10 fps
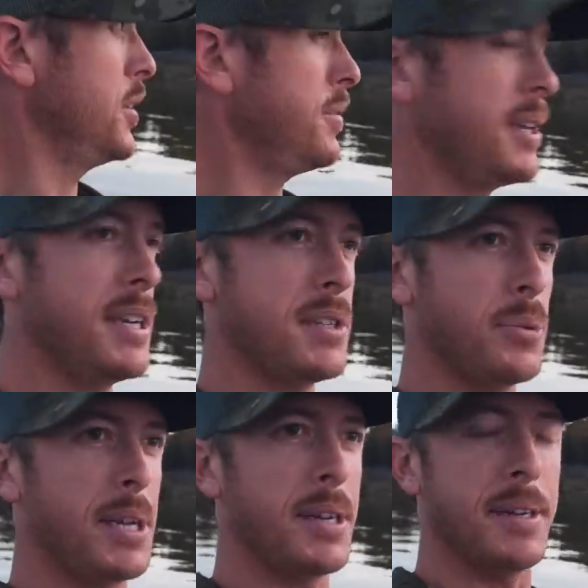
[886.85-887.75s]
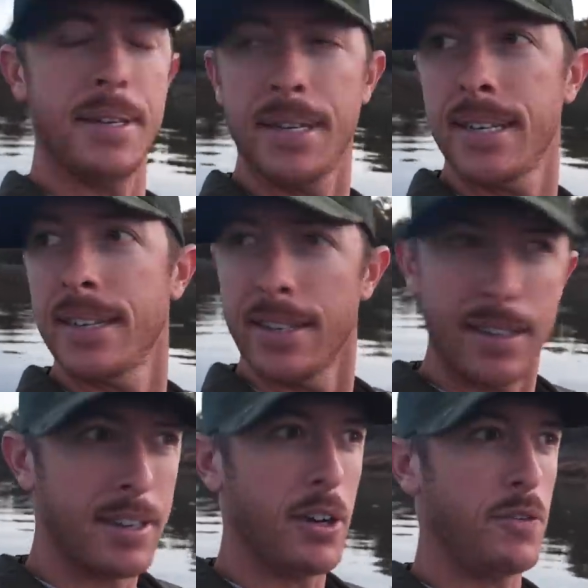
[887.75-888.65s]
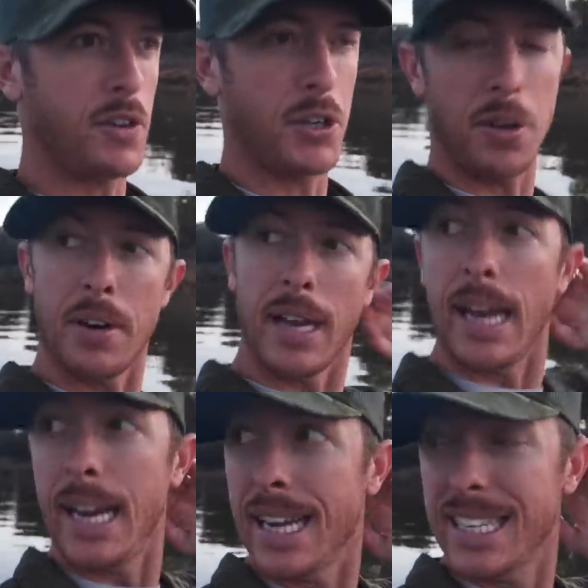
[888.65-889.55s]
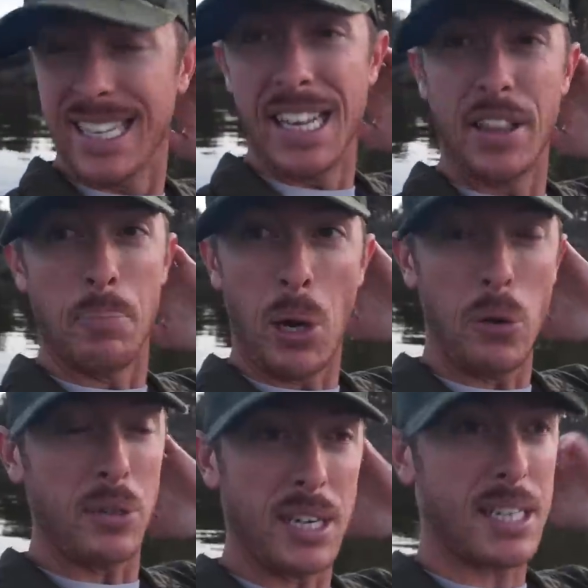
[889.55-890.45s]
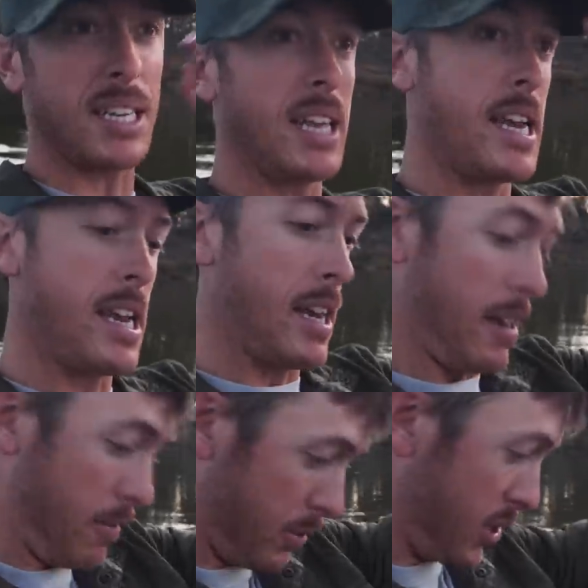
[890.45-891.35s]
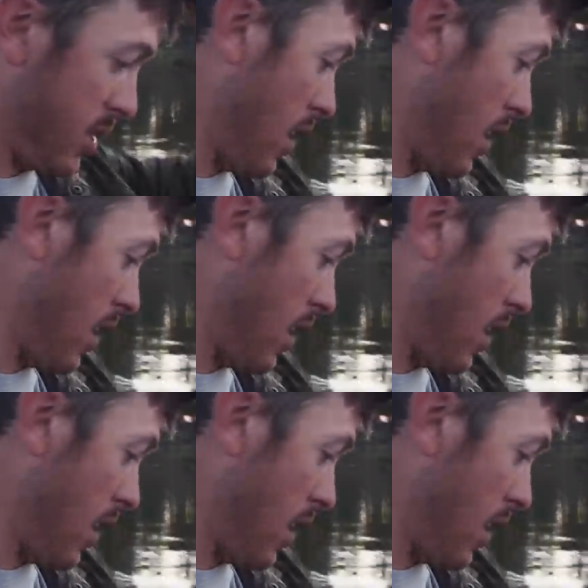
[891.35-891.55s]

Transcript: Two things we can know for sure today. The boat doesn't leak, which is